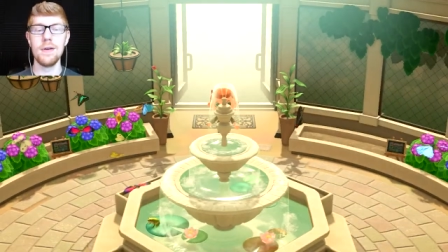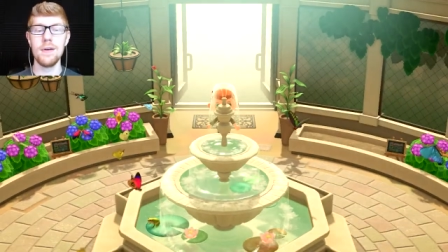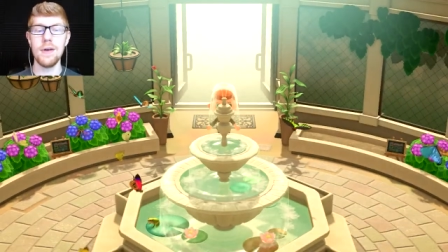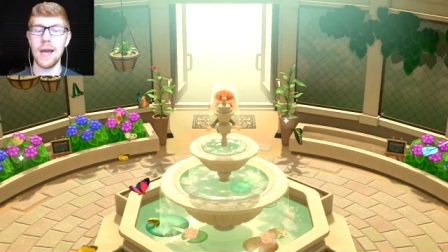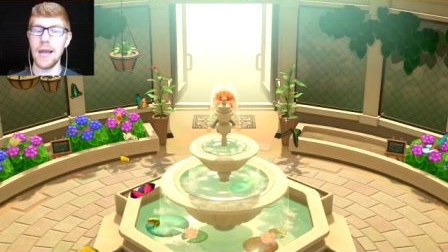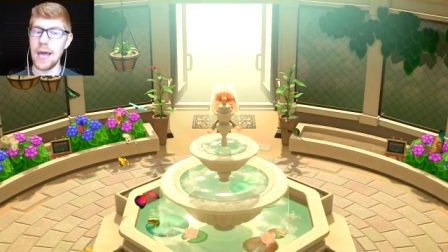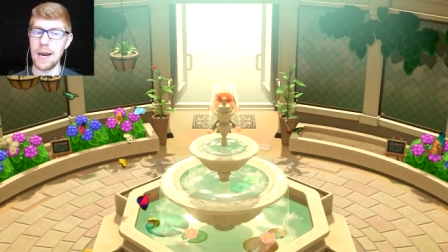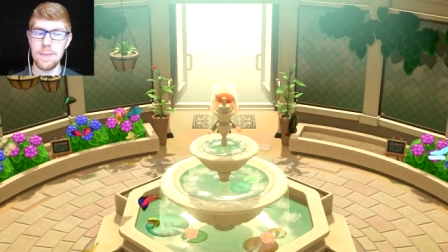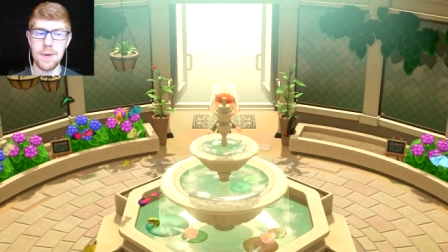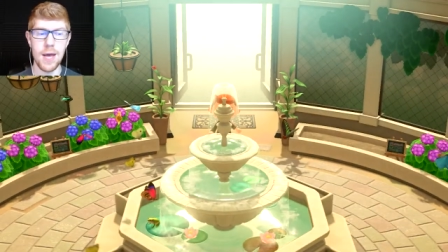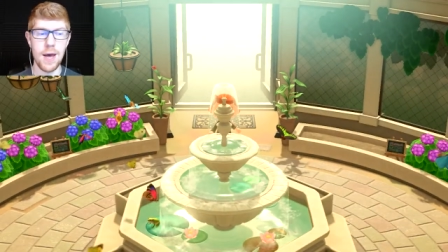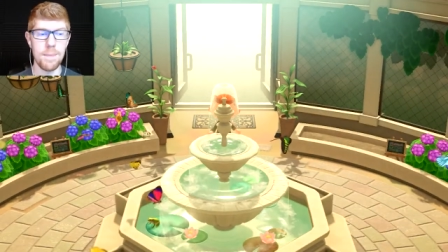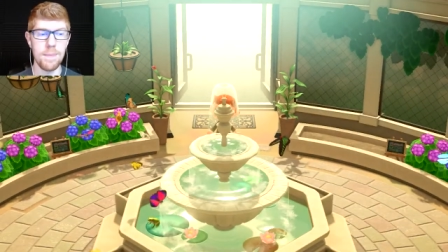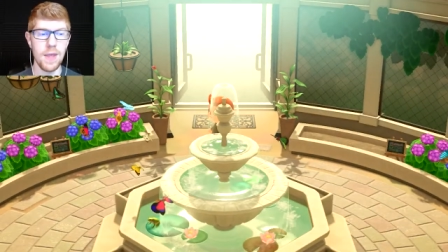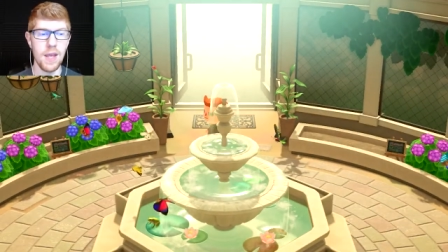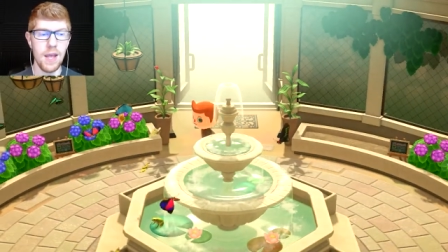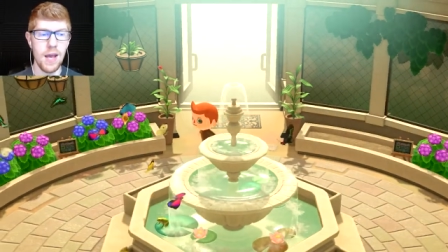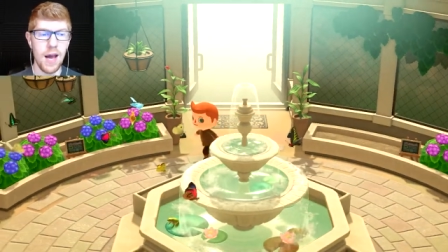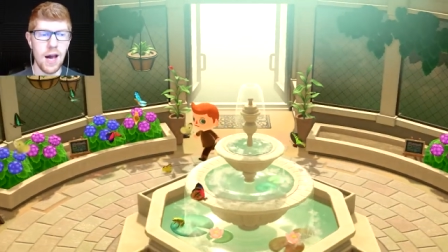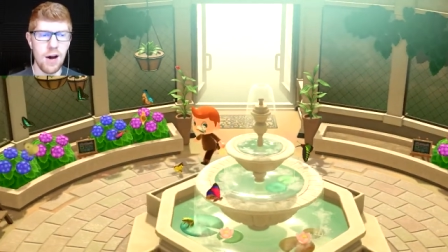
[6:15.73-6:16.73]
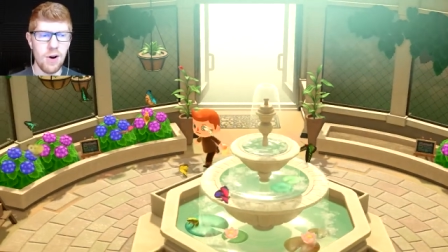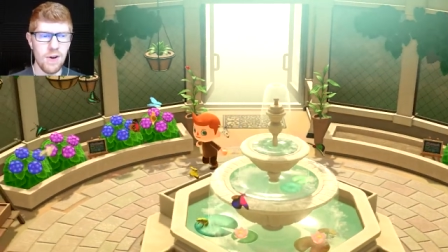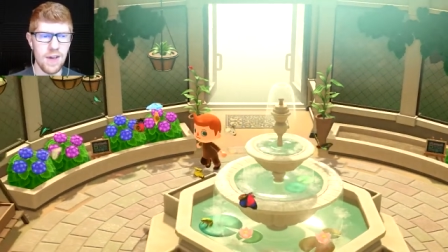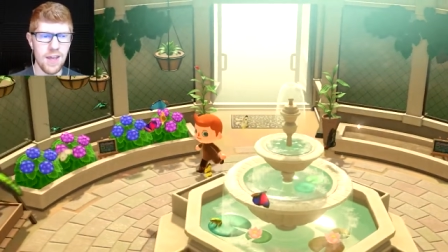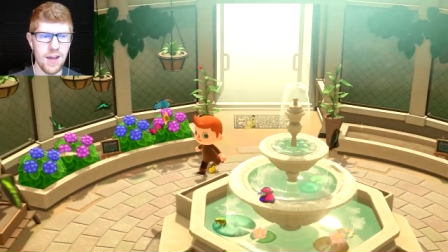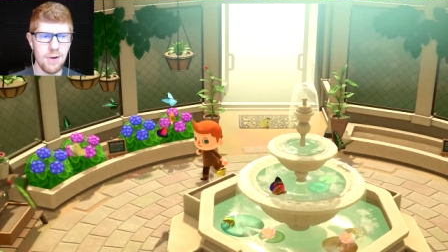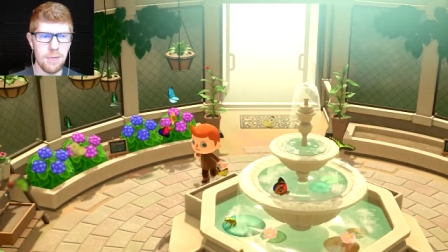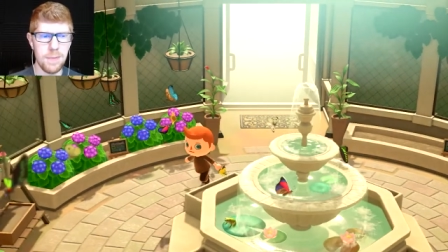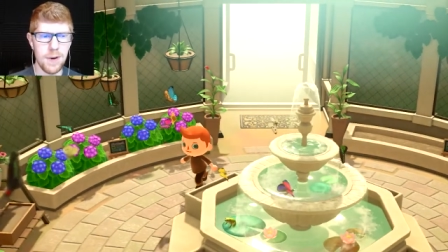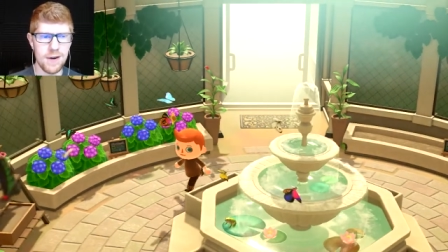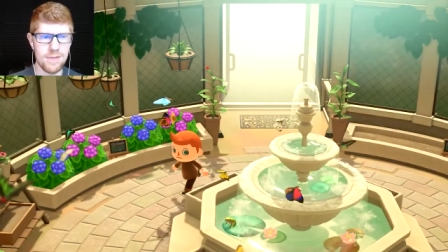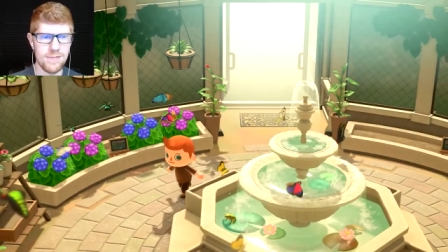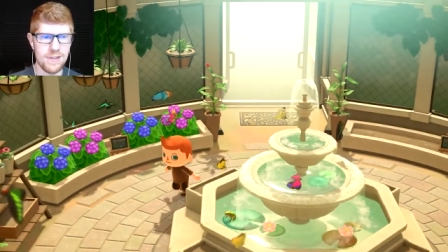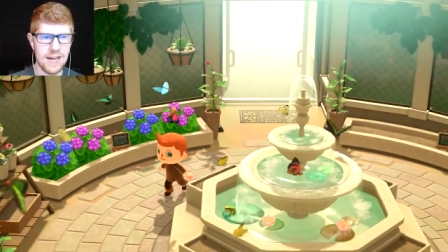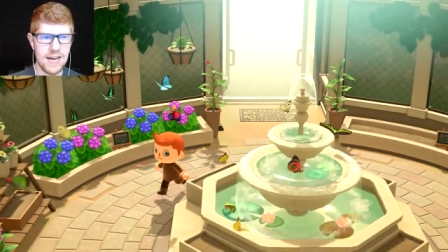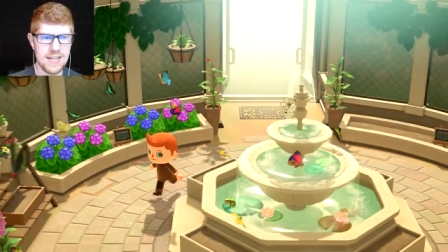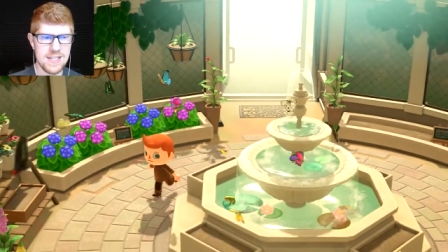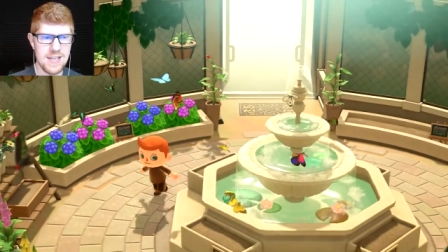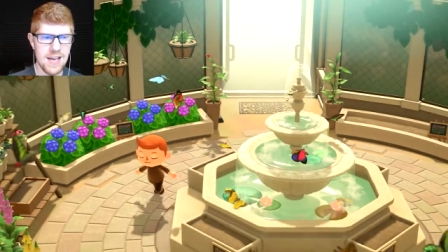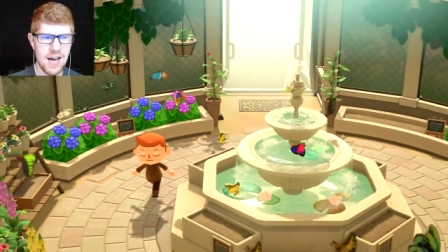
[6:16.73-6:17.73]
I gotta be up. Oh, ew,
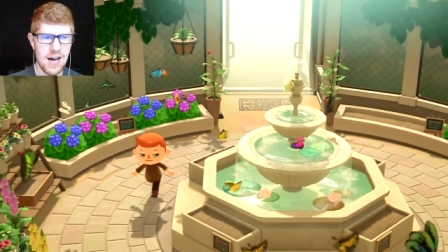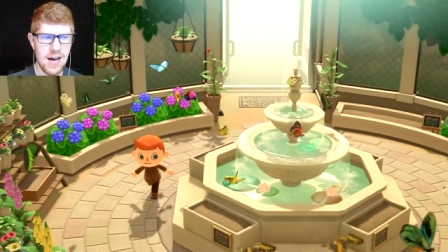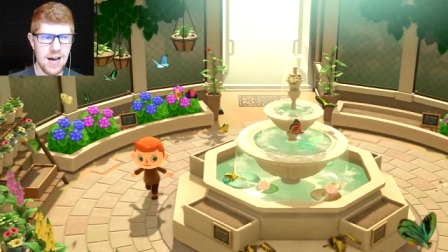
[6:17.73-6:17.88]
butterflies.